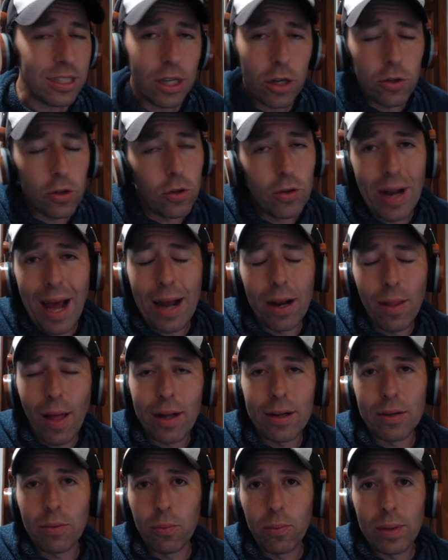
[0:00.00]
they're not allowed
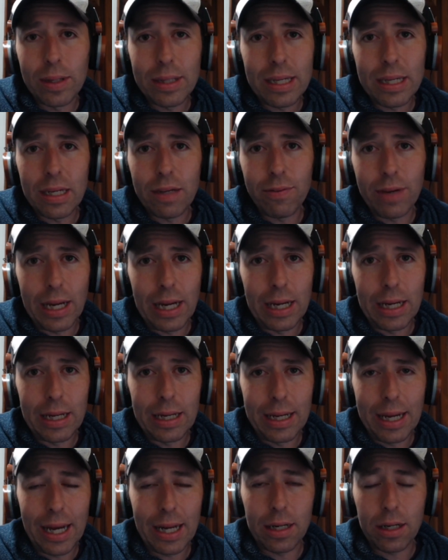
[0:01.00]
to really even
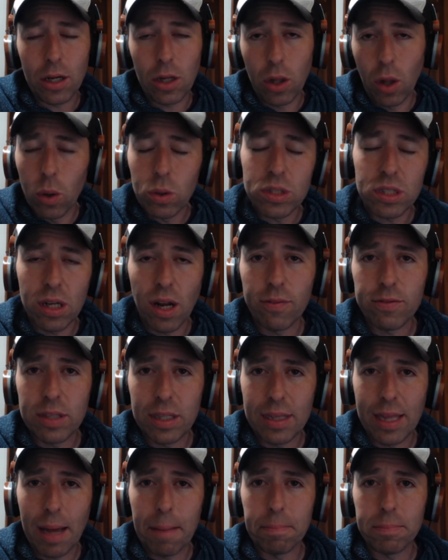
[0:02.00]
get close enough to
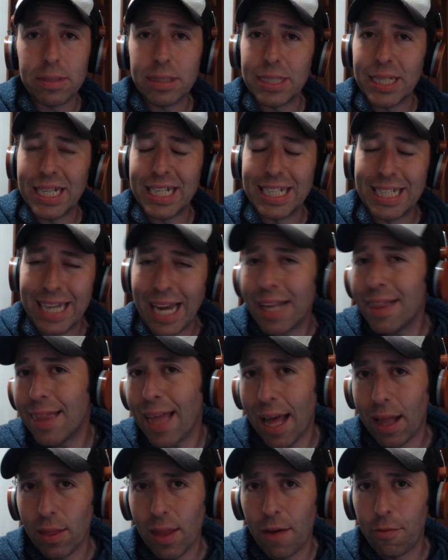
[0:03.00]
them to get
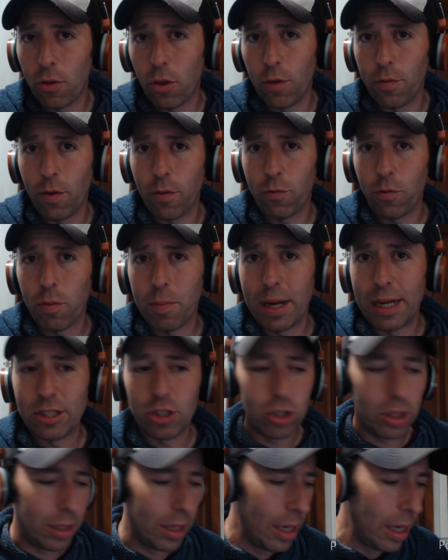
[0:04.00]
that level of
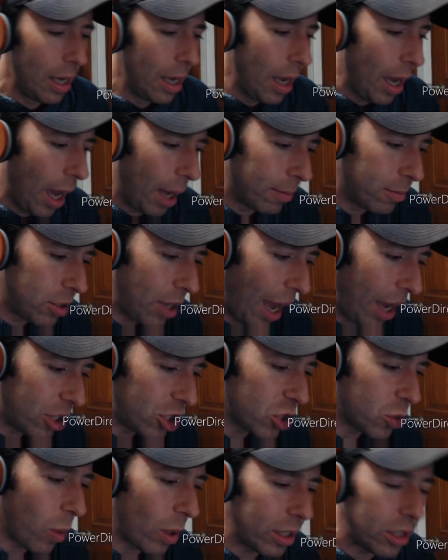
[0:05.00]
information. I
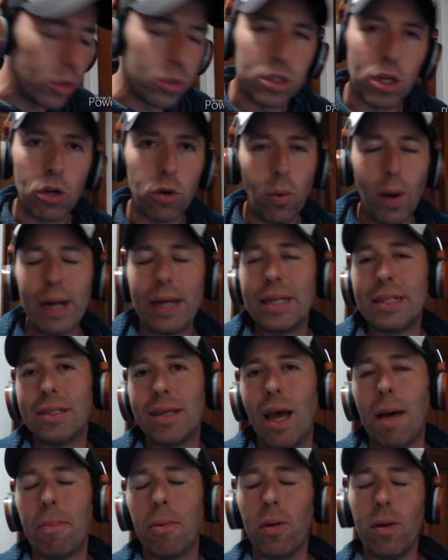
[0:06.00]
just want to use a great
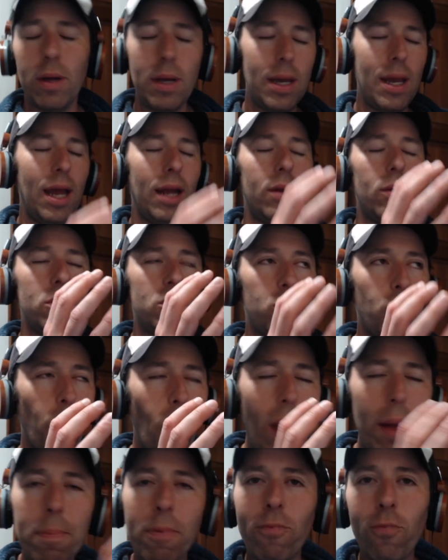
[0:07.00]
example. And it was
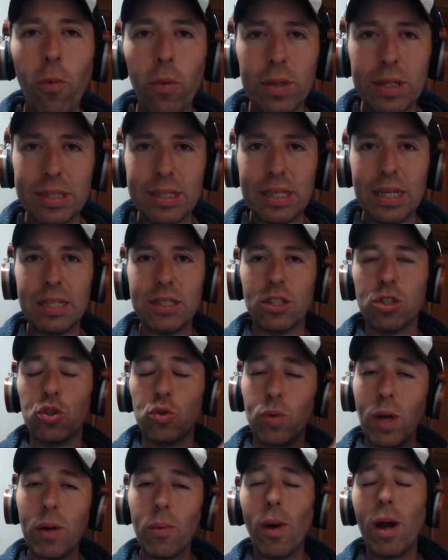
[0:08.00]
right before the season.
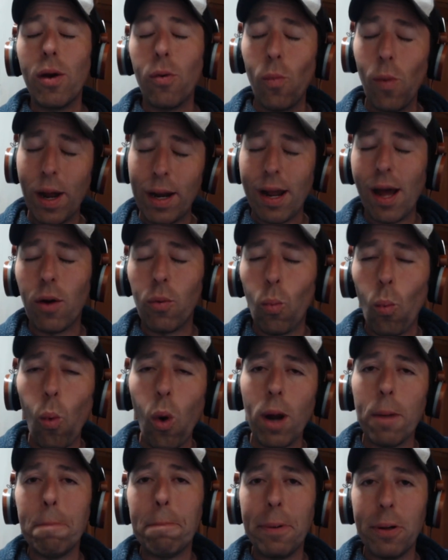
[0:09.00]
Tre White went on
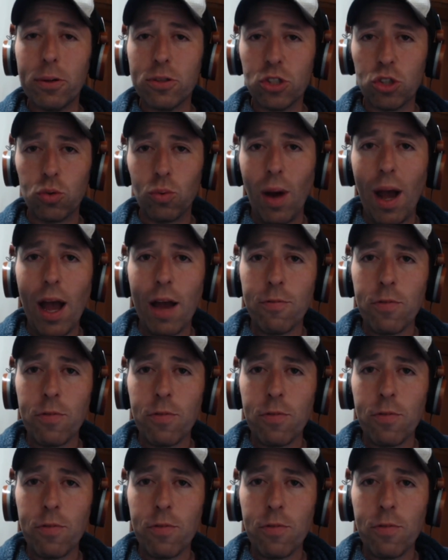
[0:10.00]
one Bills drive